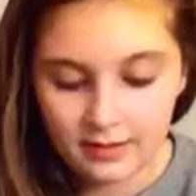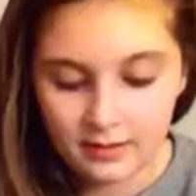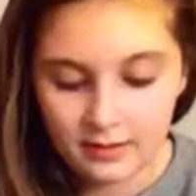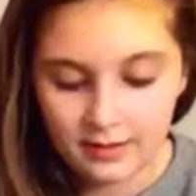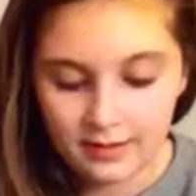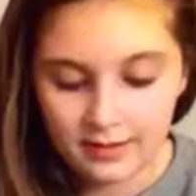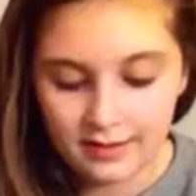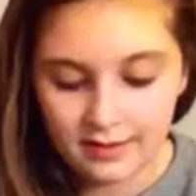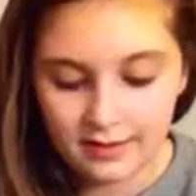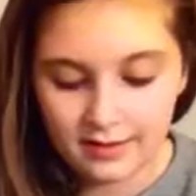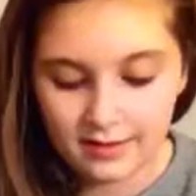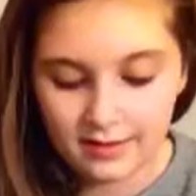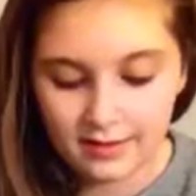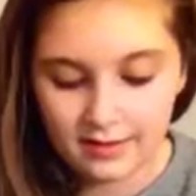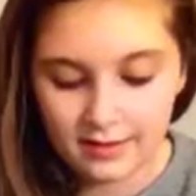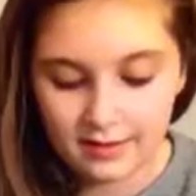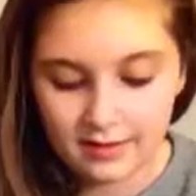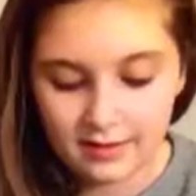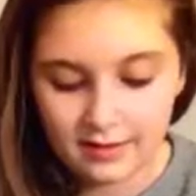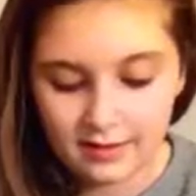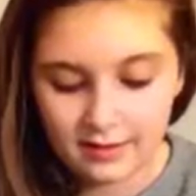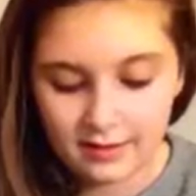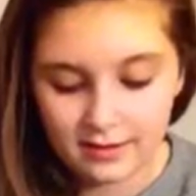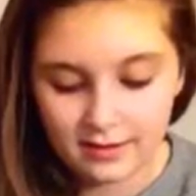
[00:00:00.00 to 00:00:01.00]
Because it's
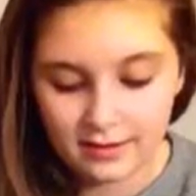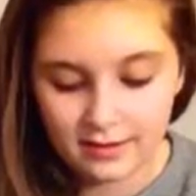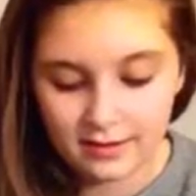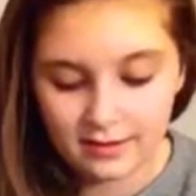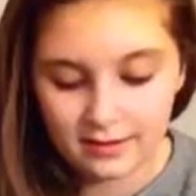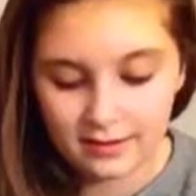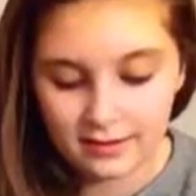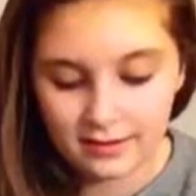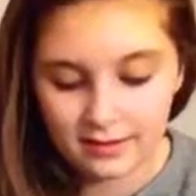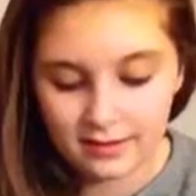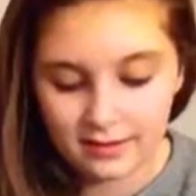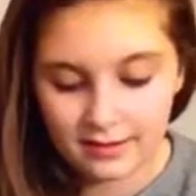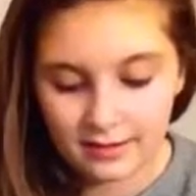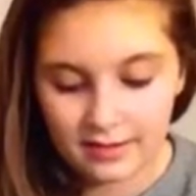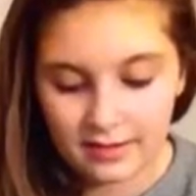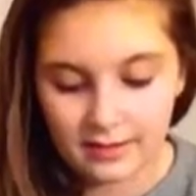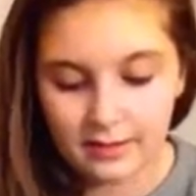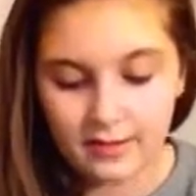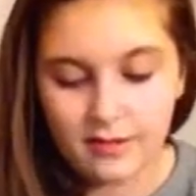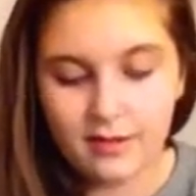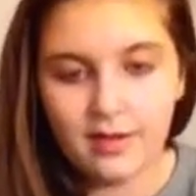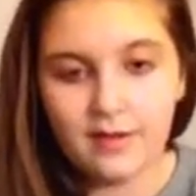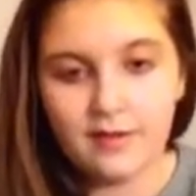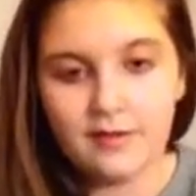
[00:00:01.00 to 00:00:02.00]
just going to get
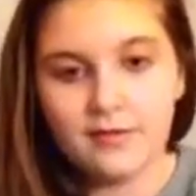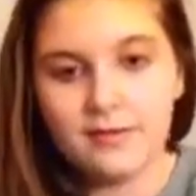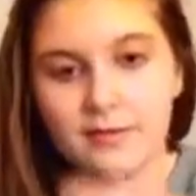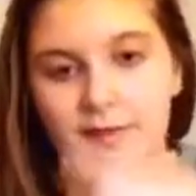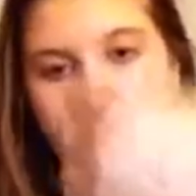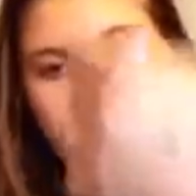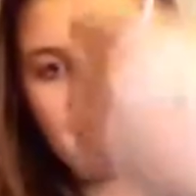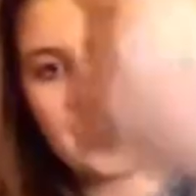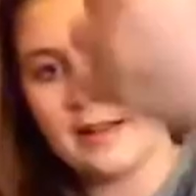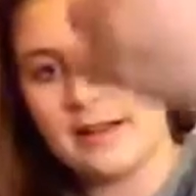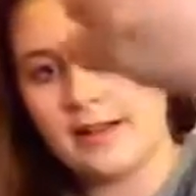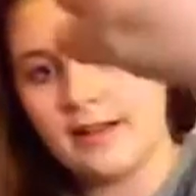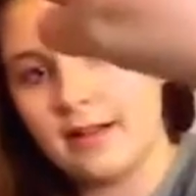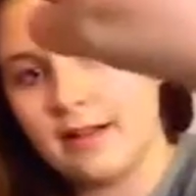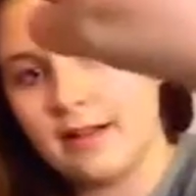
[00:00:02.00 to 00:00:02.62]
all over my hand and